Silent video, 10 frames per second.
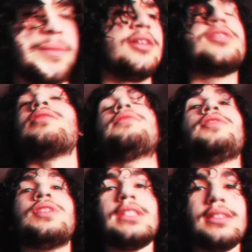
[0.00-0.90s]
So if
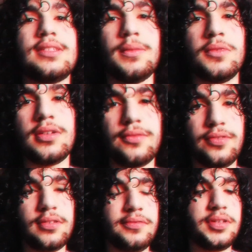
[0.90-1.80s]
you see someone in
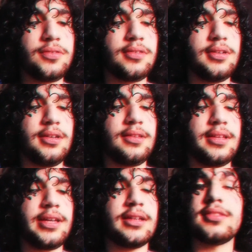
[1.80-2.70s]
front of you
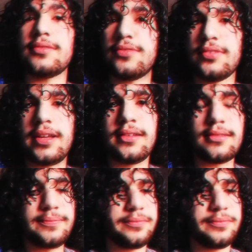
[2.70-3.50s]
that is a friend